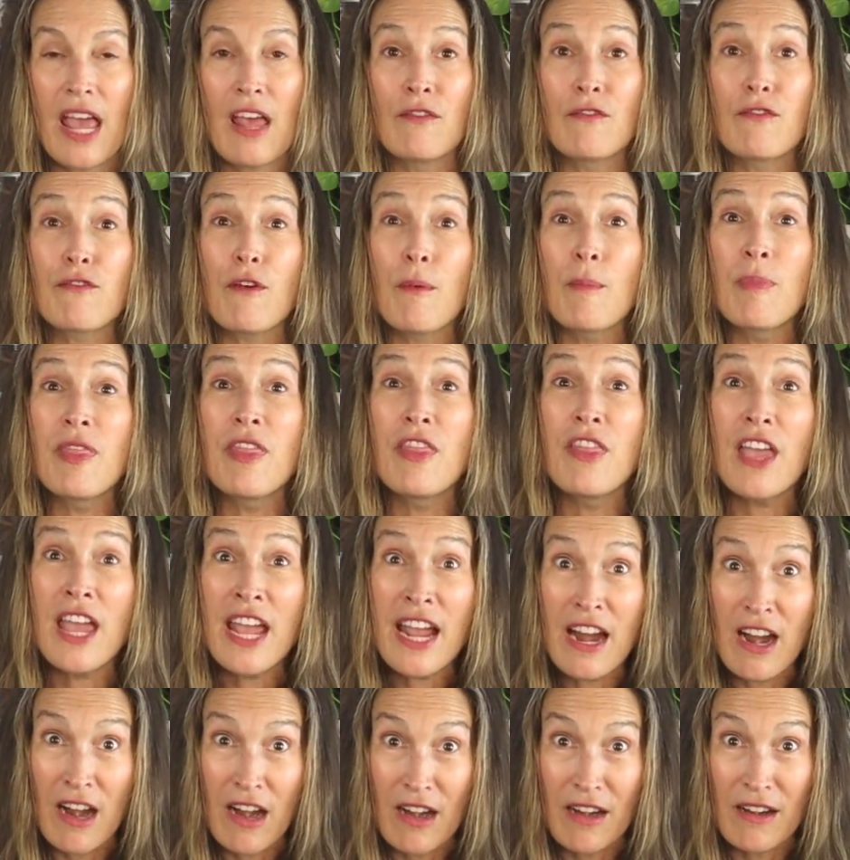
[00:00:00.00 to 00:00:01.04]
And from
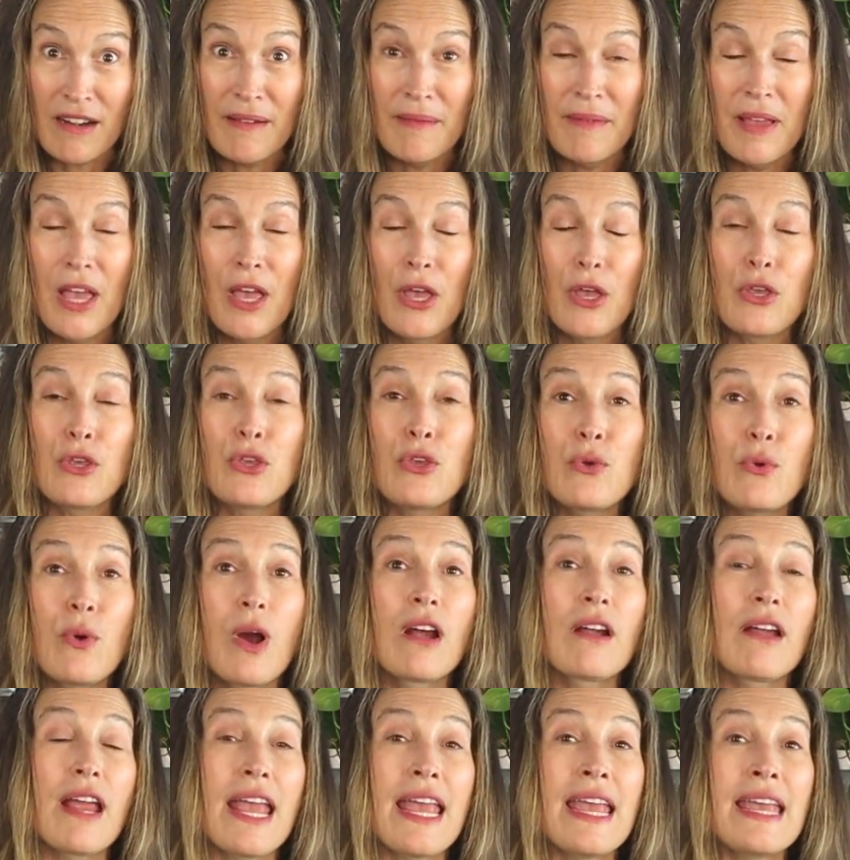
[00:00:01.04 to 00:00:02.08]
there, you
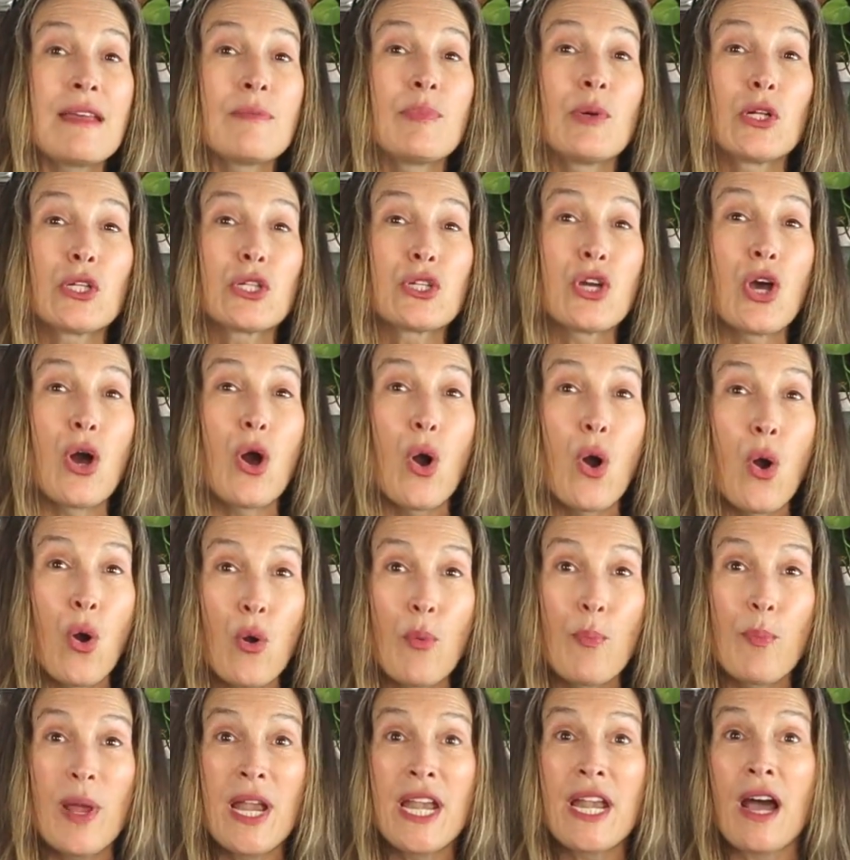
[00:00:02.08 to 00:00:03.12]
are able to
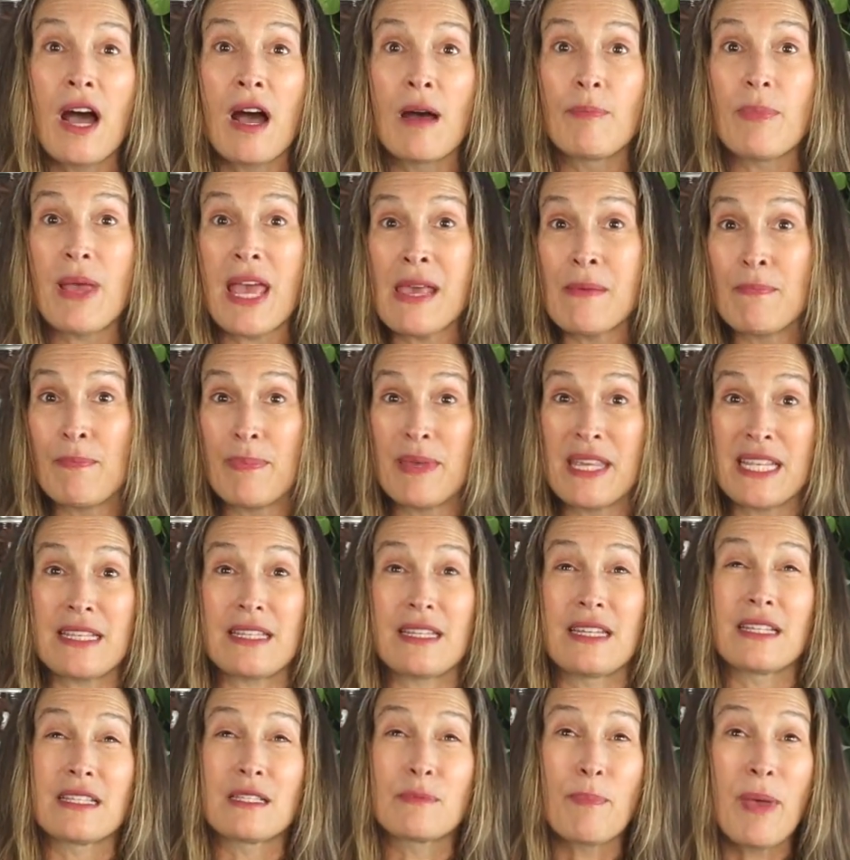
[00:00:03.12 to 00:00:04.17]
open up a
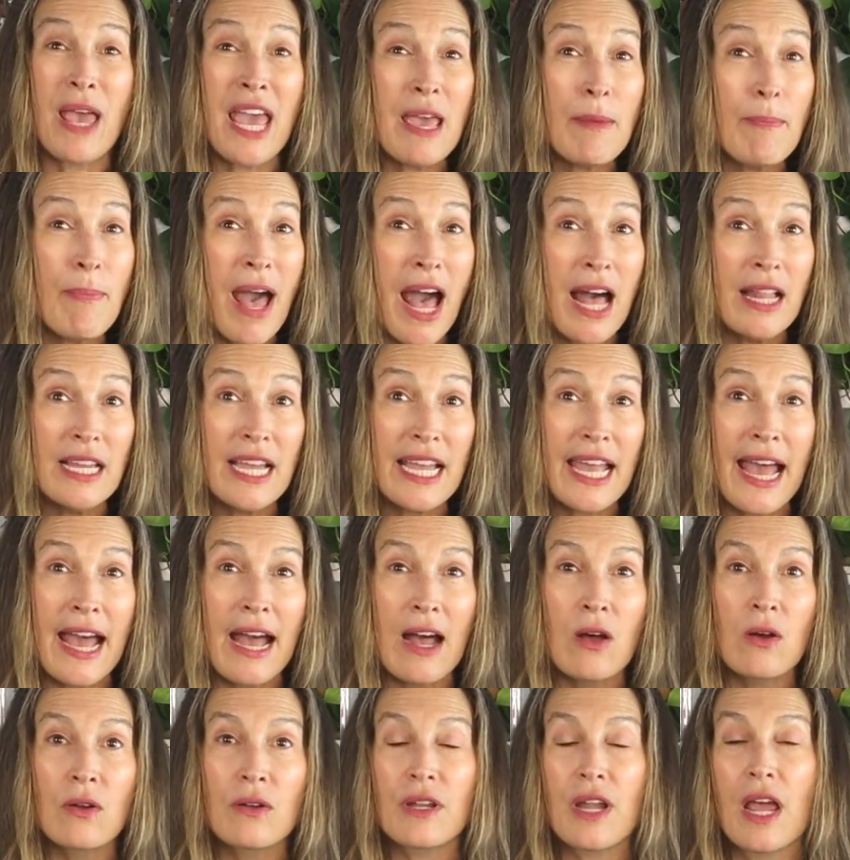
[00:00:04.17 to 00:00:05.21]
business PayPal
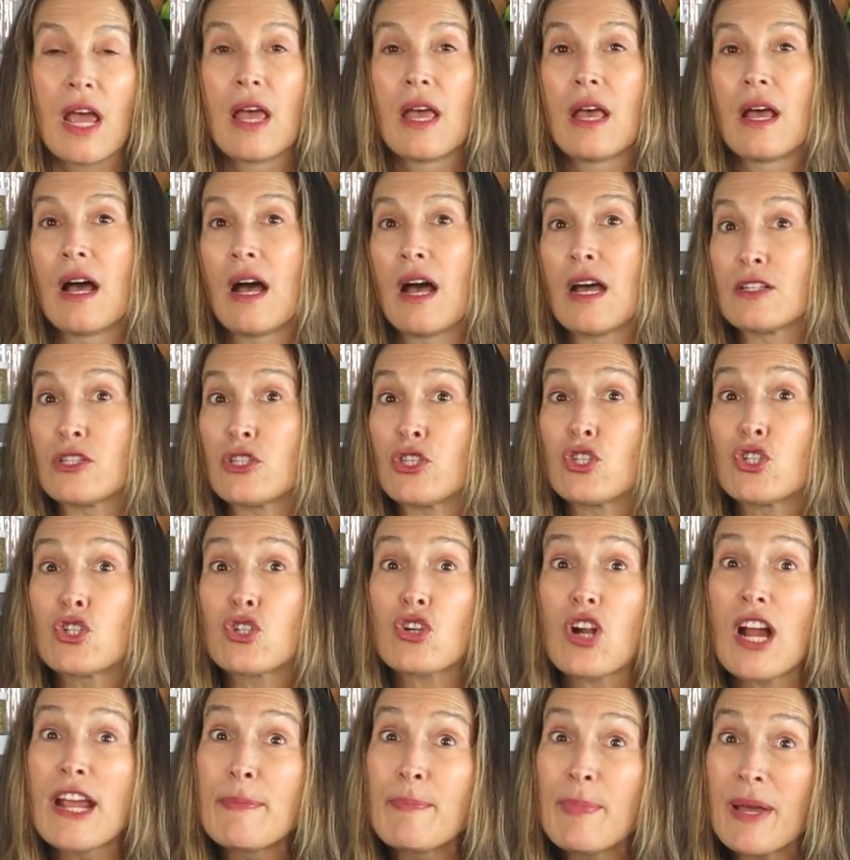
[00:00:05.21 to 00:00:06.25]
account, a
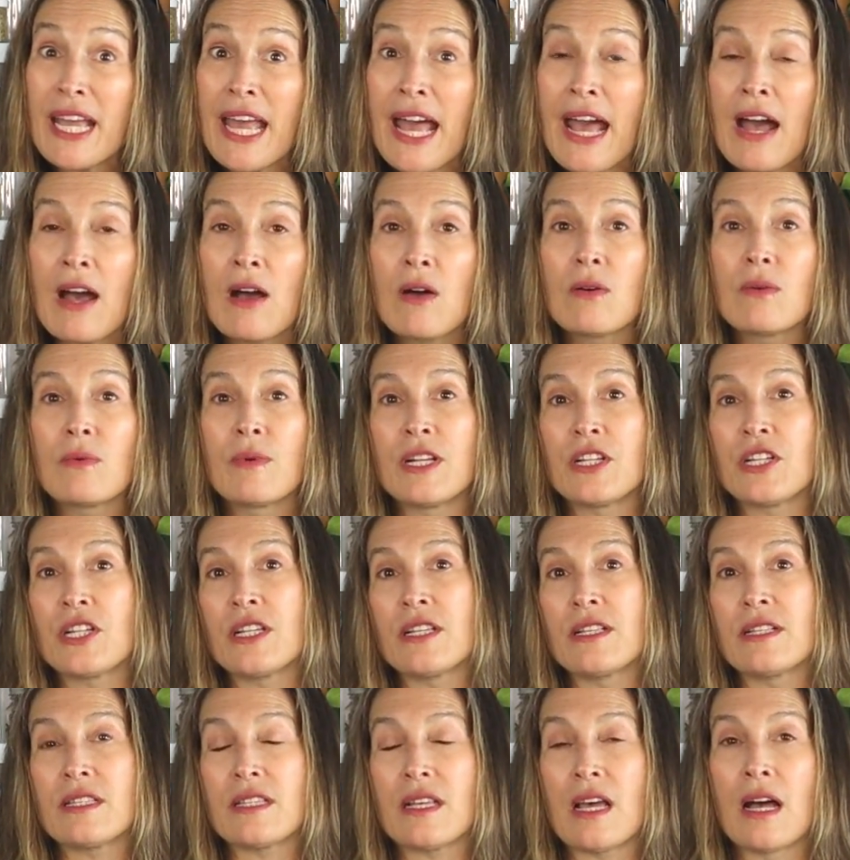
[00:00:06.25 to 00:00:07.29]
Stripe account, which
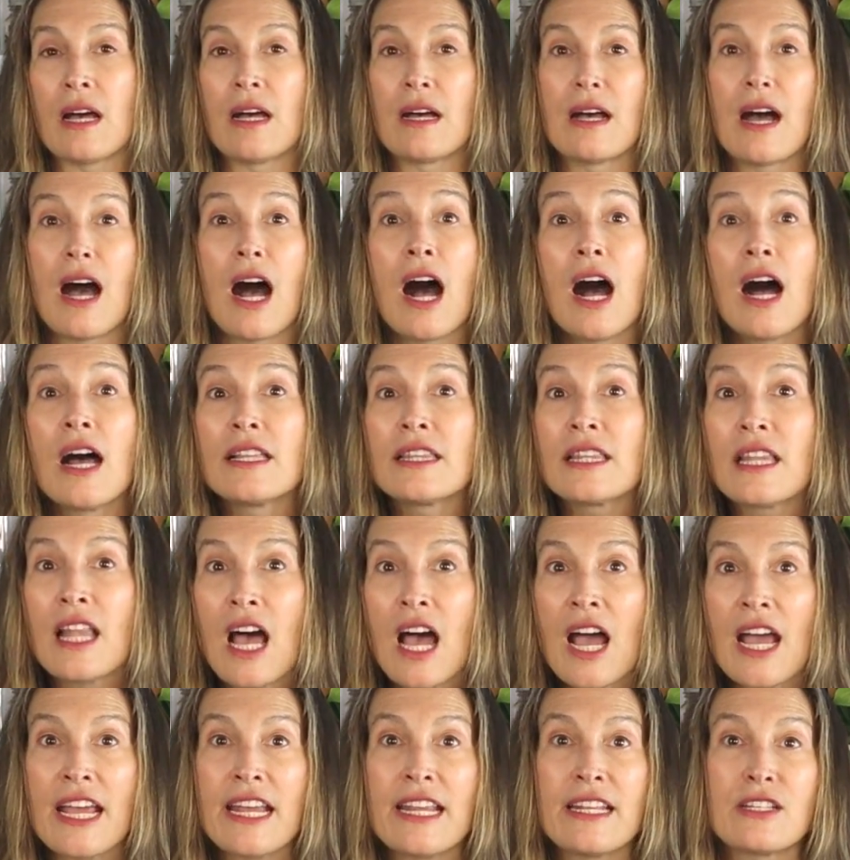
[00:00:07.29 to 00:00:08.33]
is an
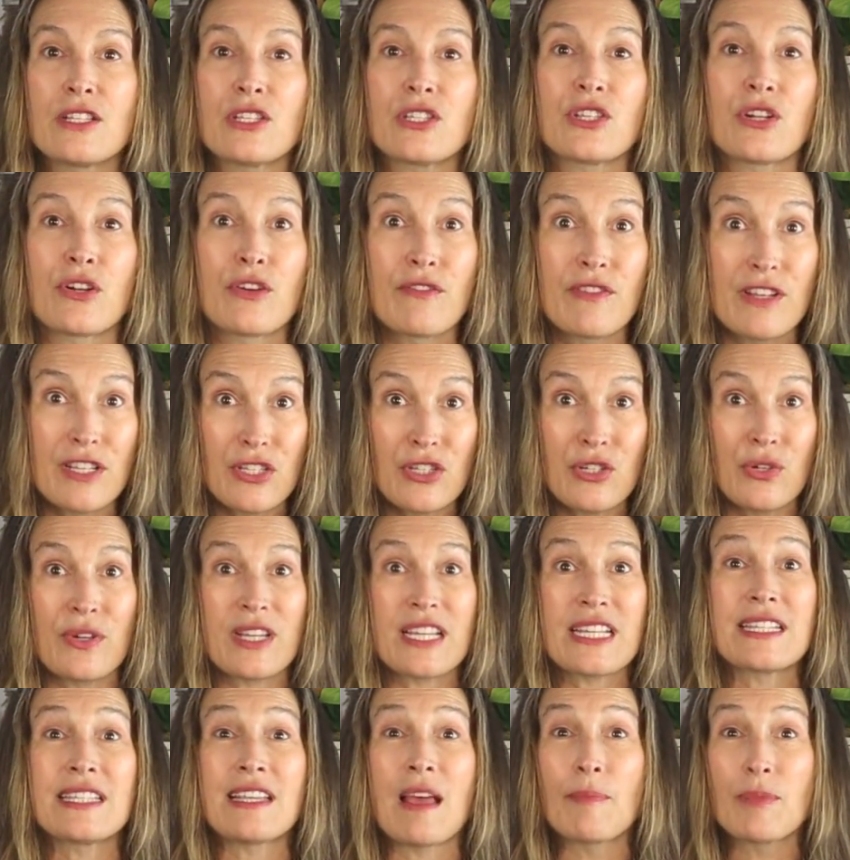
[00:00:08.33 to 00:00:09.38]
online service to
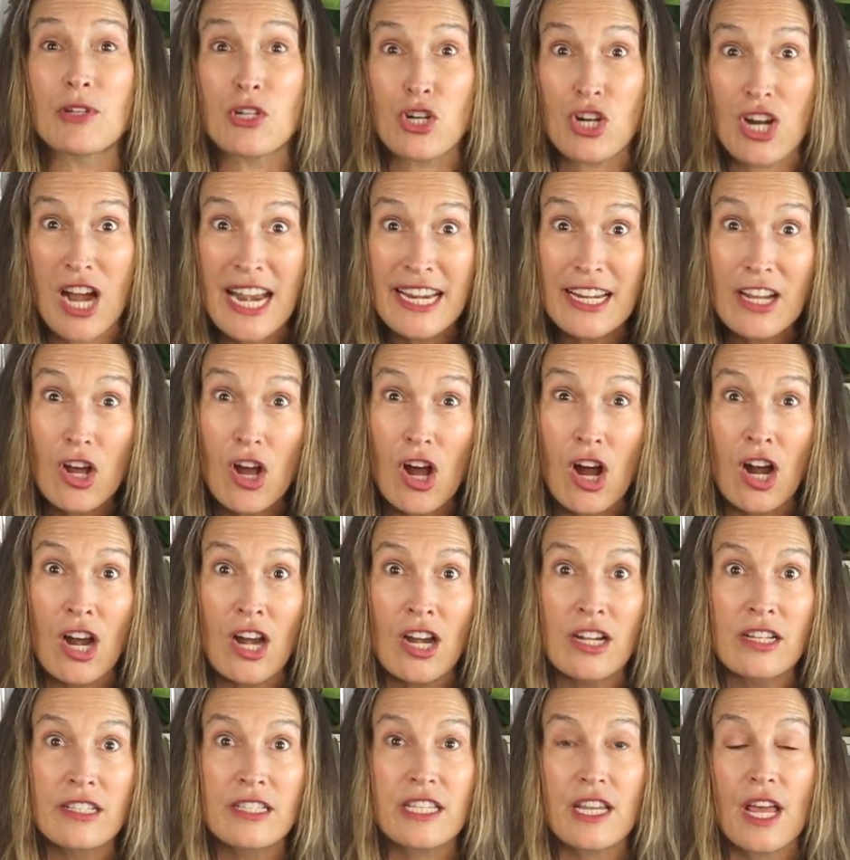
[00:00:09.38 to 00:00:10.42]
accept credit
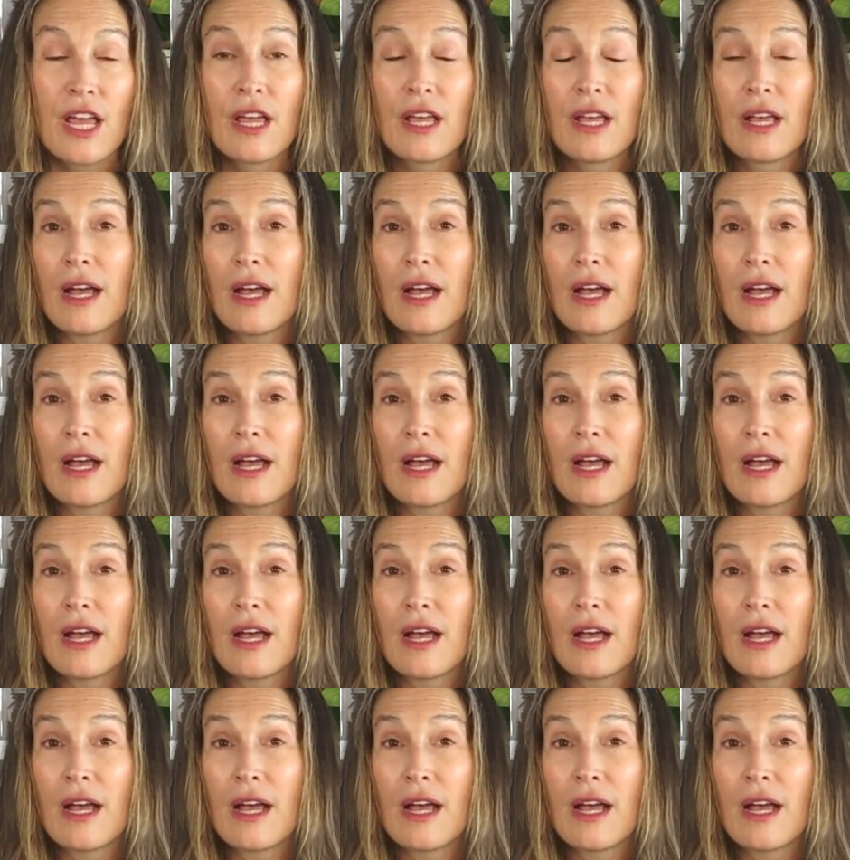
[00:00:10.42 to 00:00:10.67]
cards,